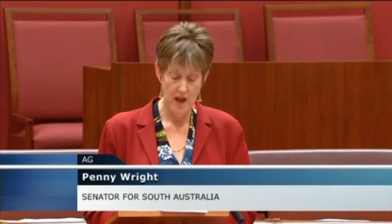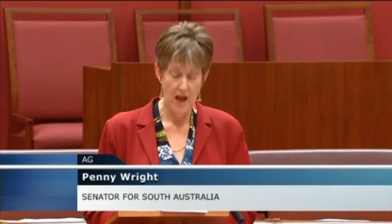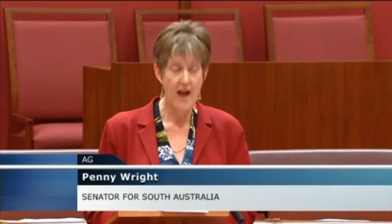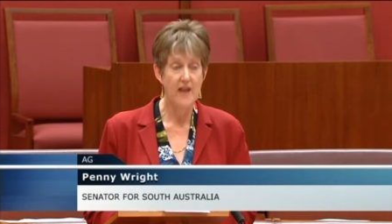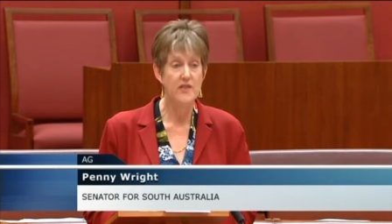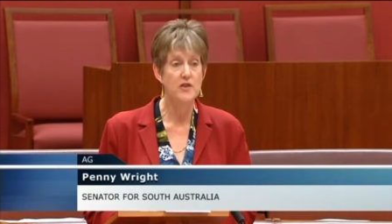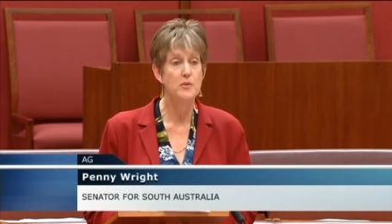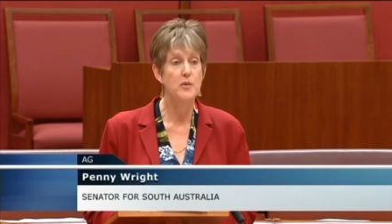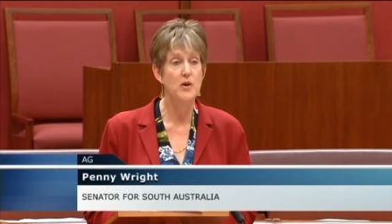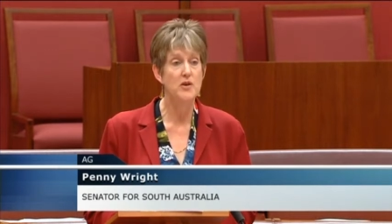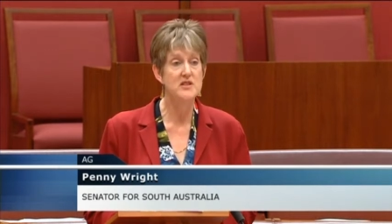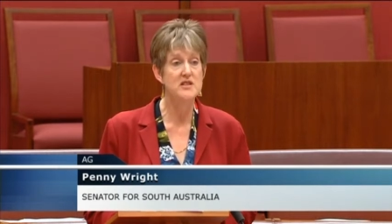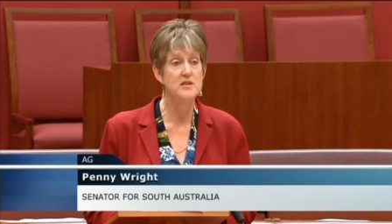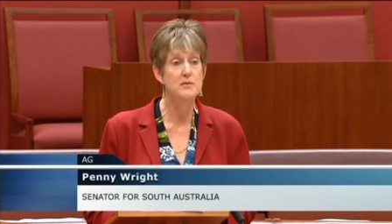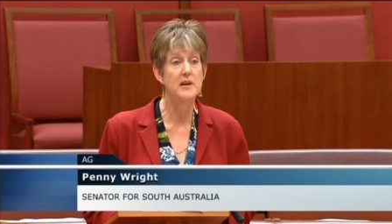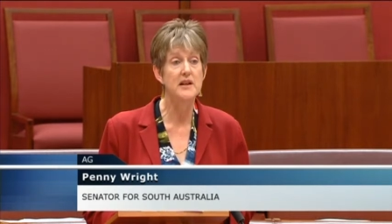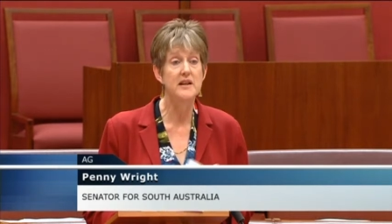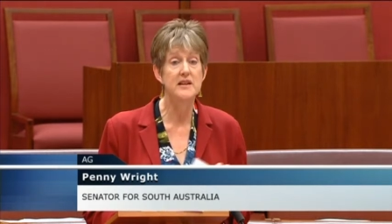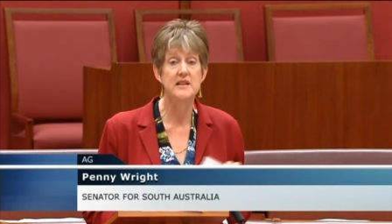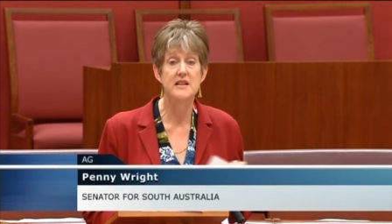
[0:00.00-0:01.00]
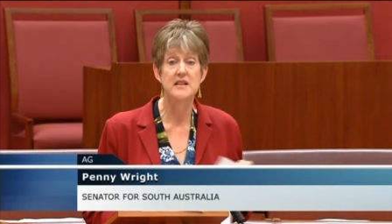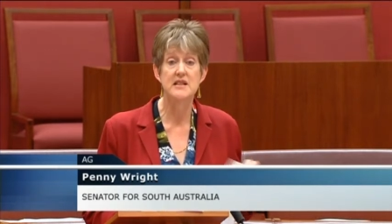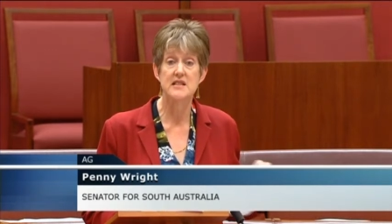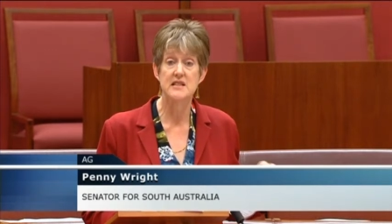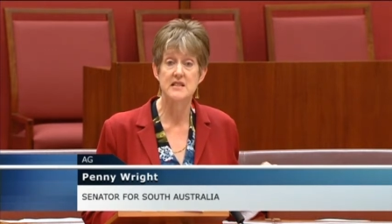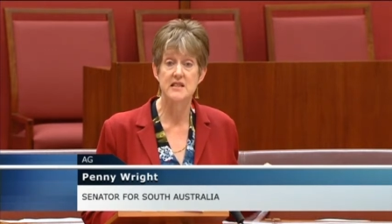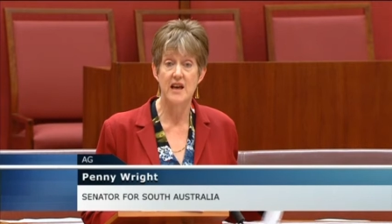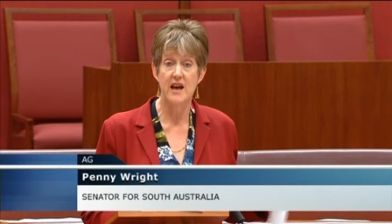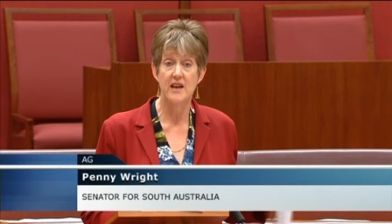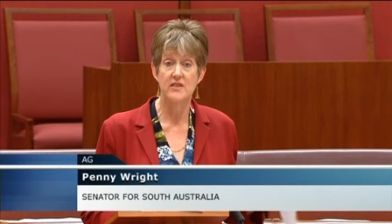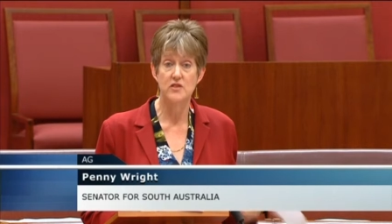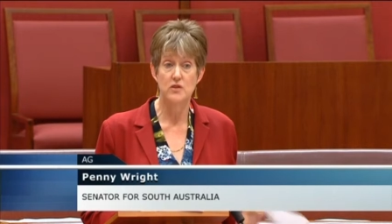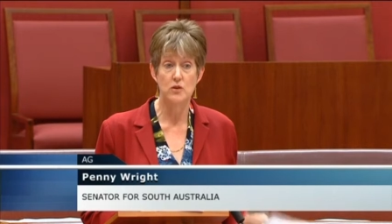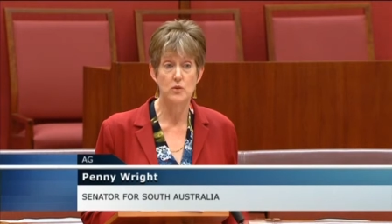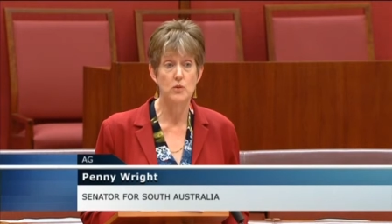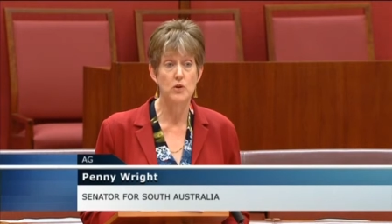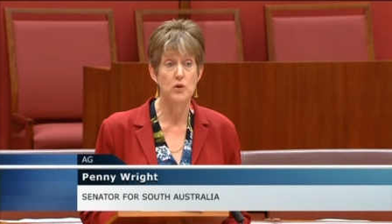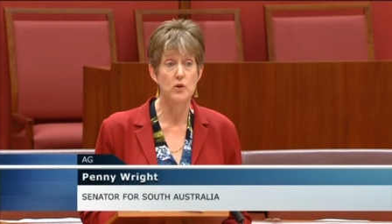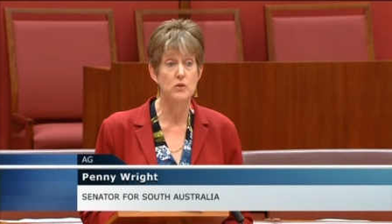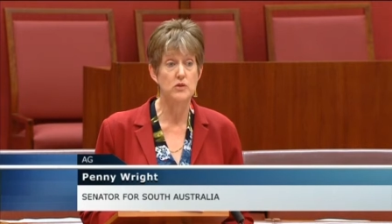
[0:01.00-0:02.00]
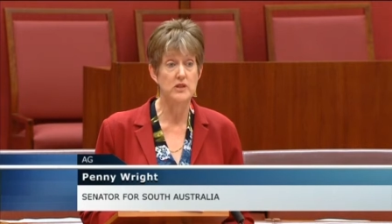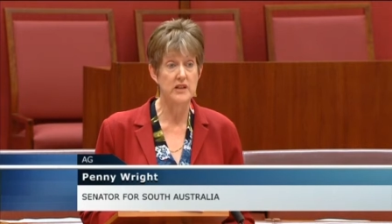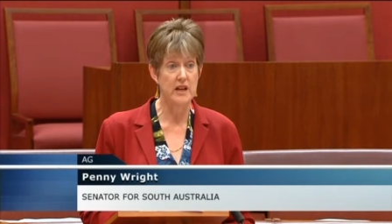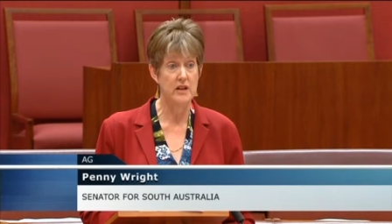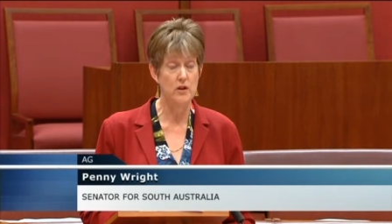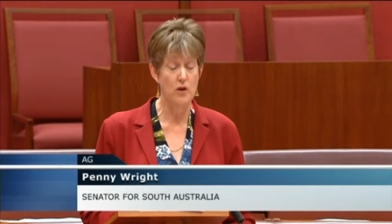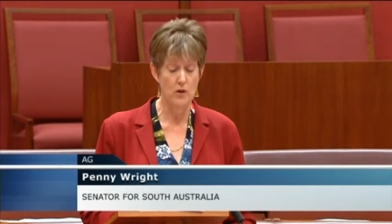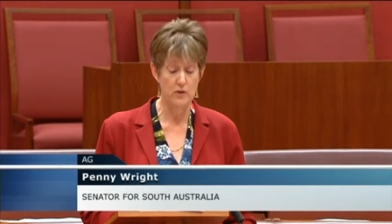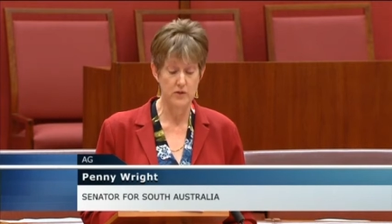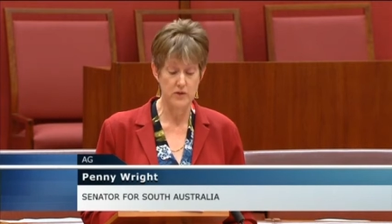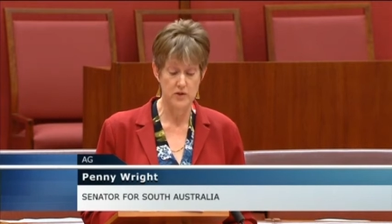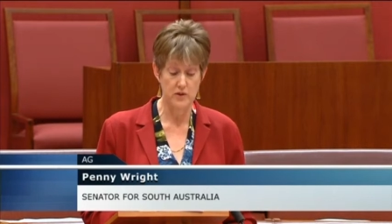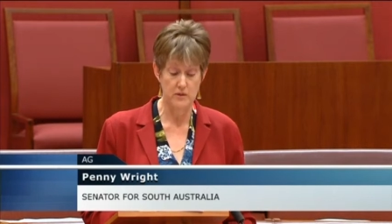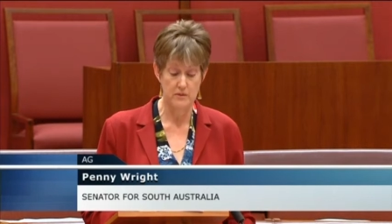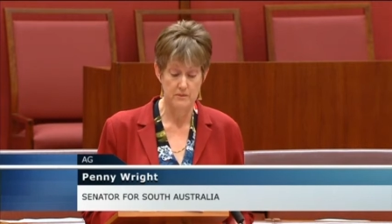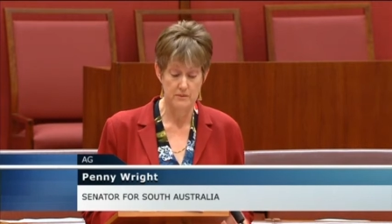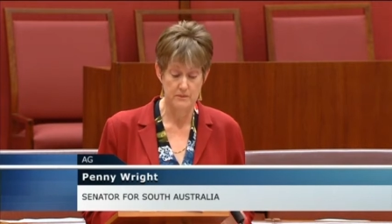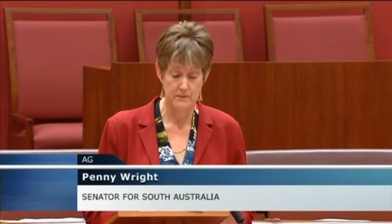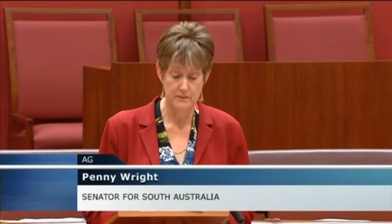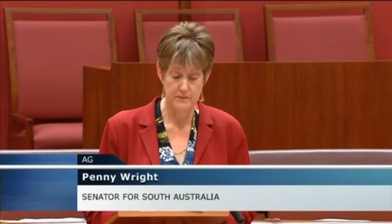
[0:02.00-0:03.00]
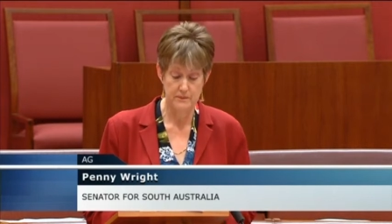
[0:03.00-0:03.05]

and the possibilities that the world can offer them.